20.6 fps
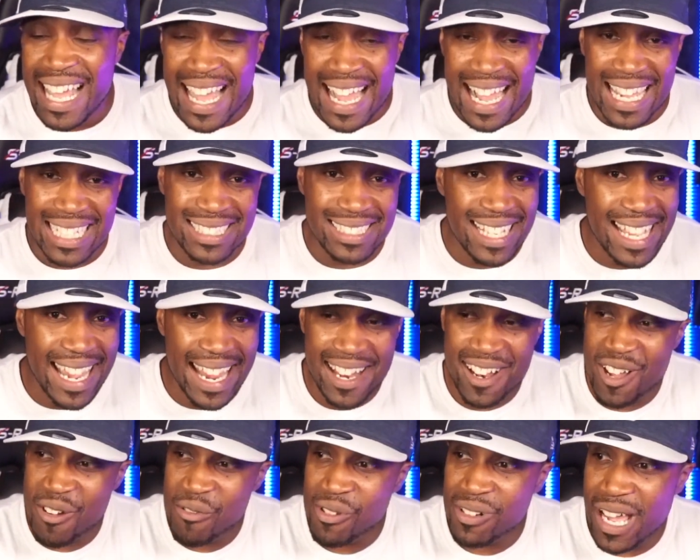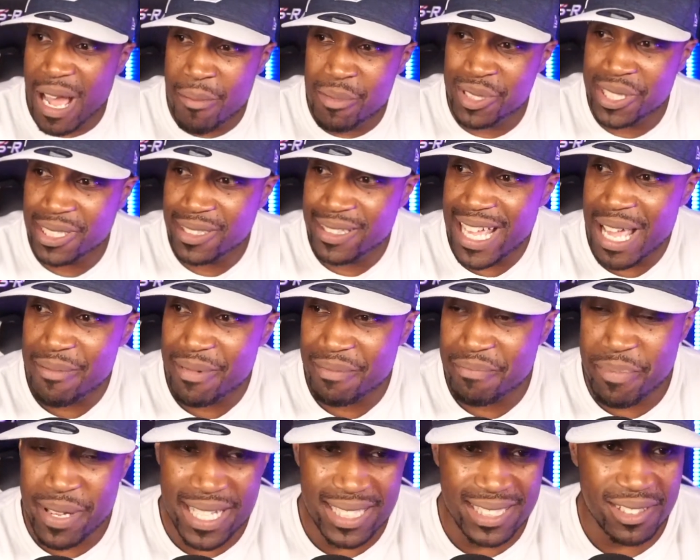I say, you know what, I'm going to slap
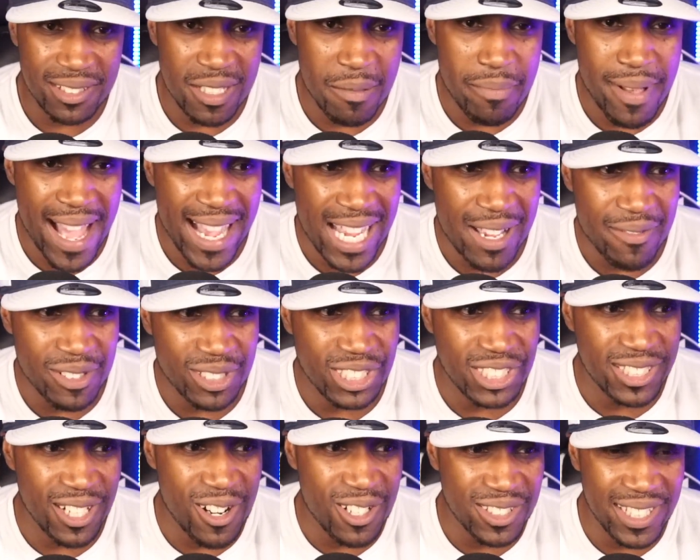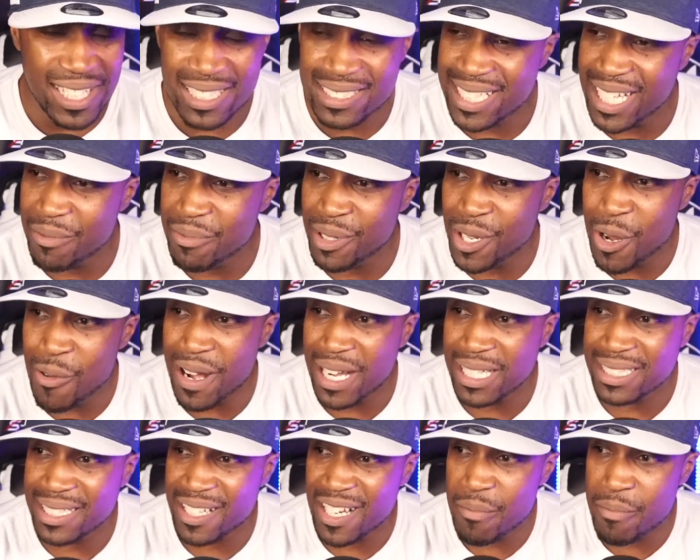Pitts on the back of his jersey and tell him to go out
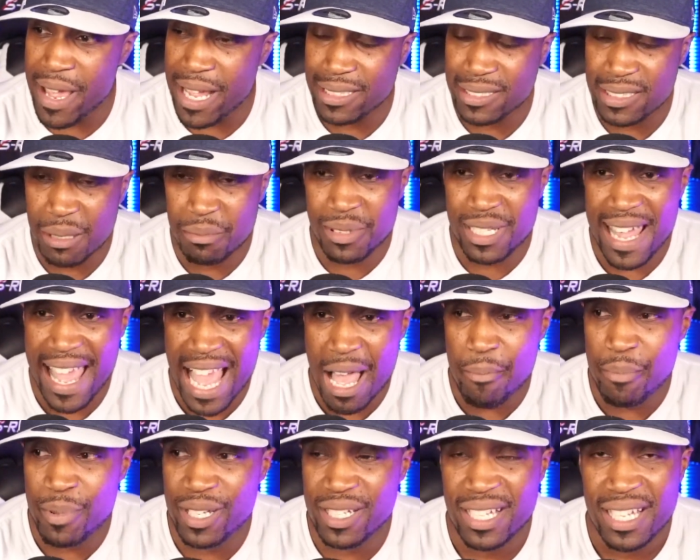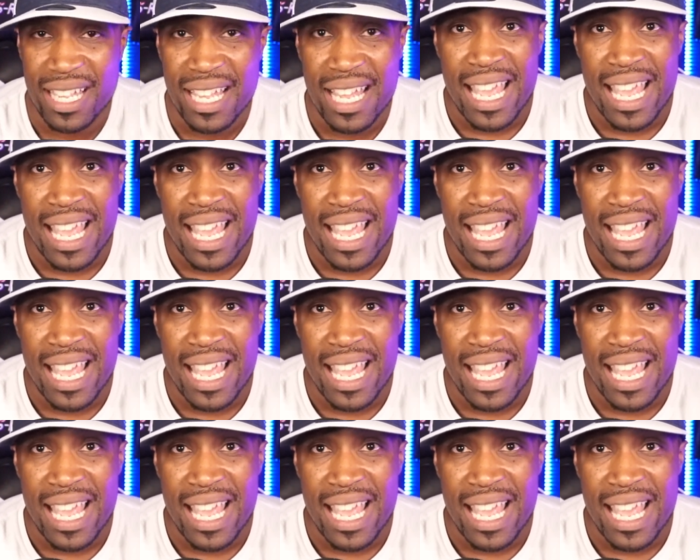there and make something happen.